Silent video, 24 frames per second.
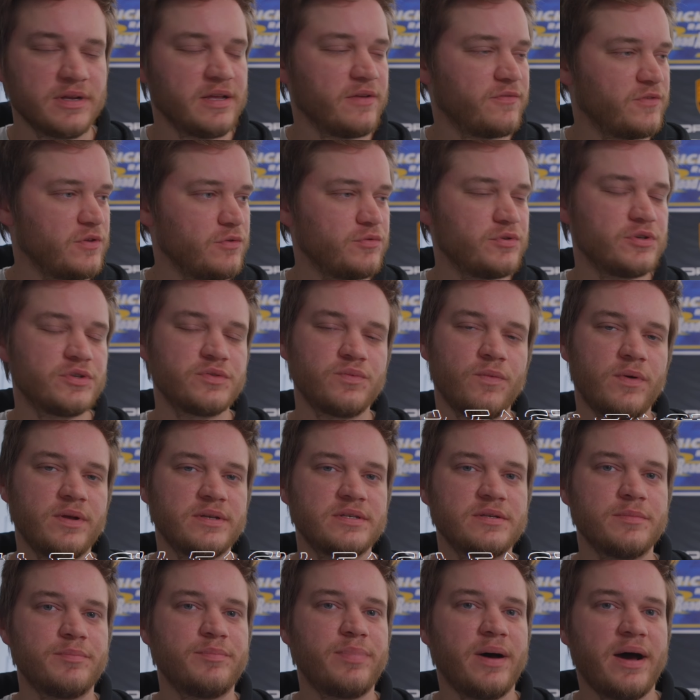If you just want
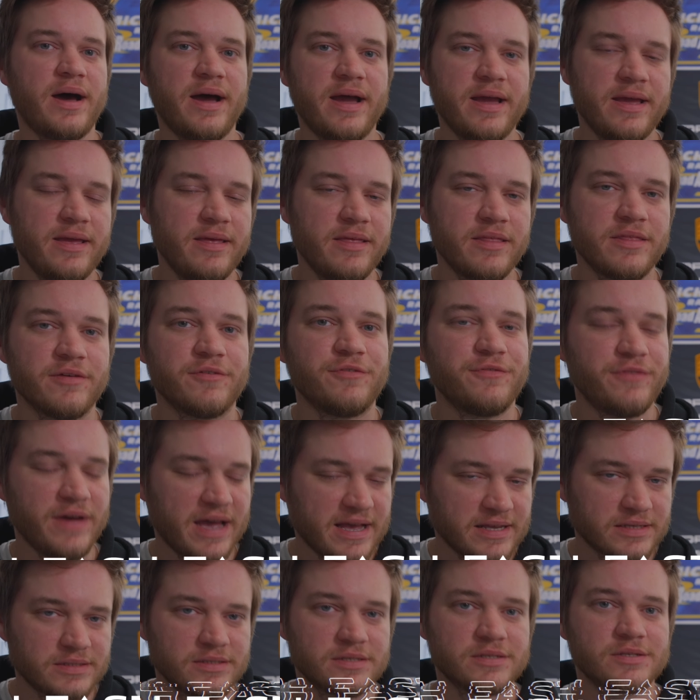to buy the
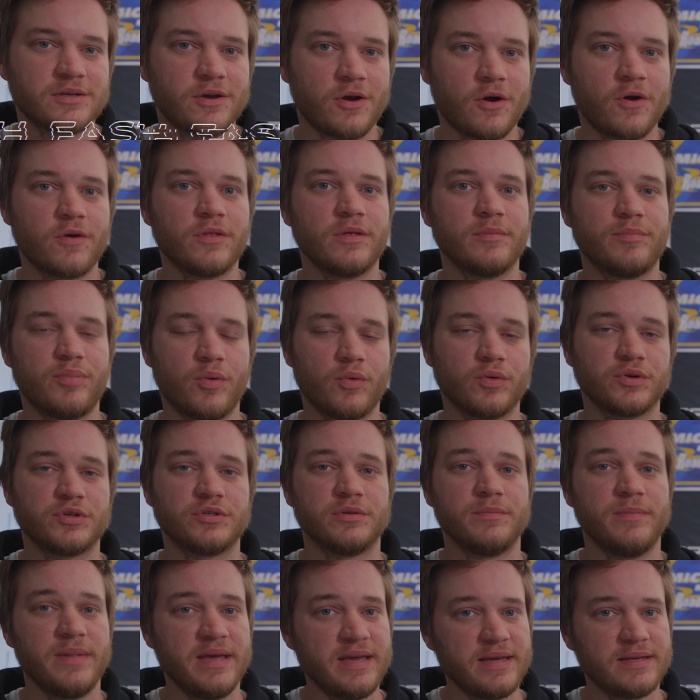fastest car that
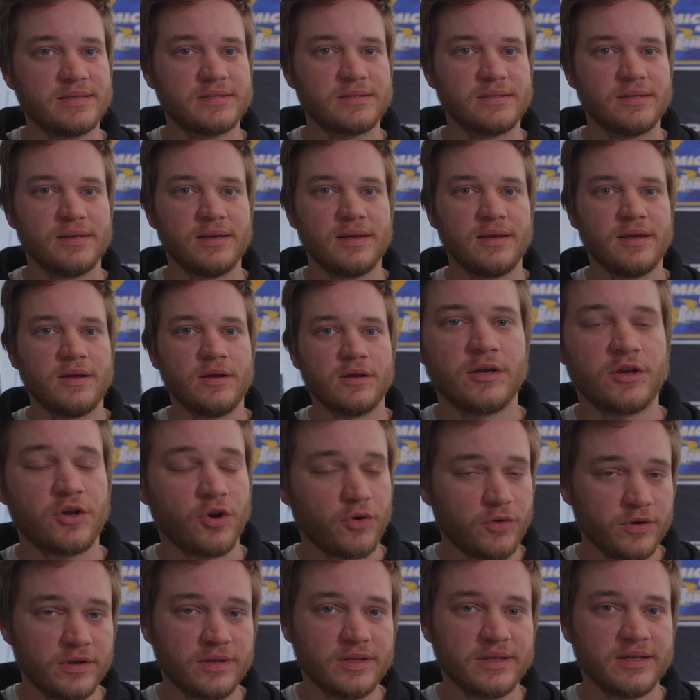Porsche makes,
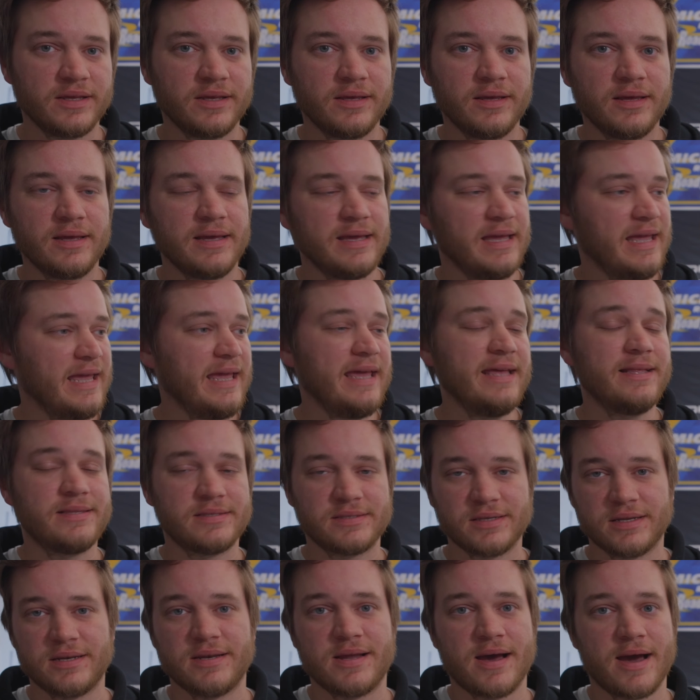currently
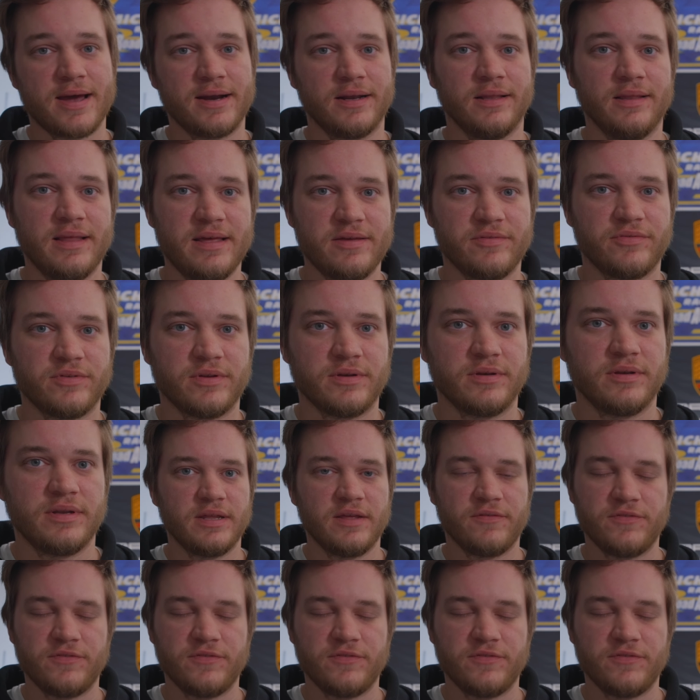it's a 911.